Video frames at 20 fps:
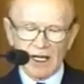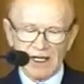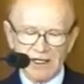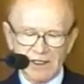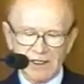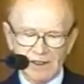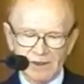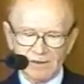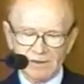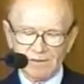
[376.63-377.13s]

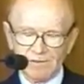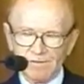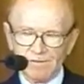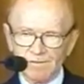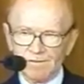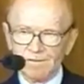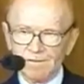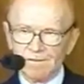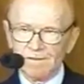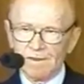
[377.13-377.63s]
I was
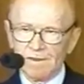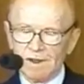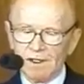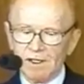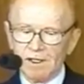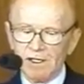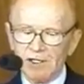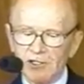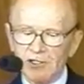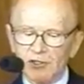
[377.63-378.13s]
out like a
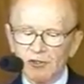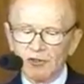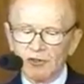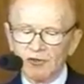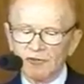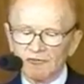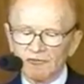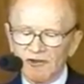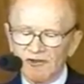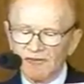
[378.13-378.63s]
light.
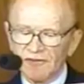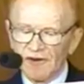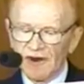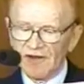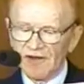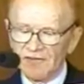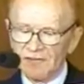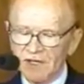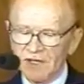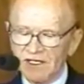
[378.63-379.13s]

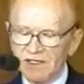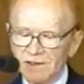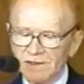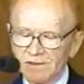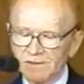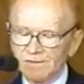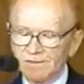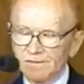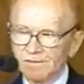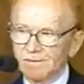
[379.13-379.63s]
He
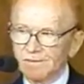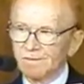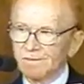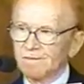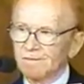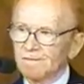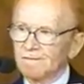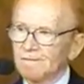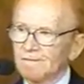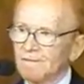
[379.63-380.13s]
couldn't
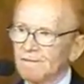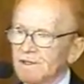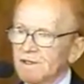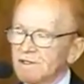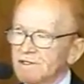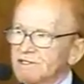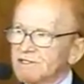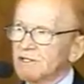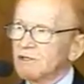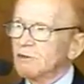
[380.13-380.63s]
revive me,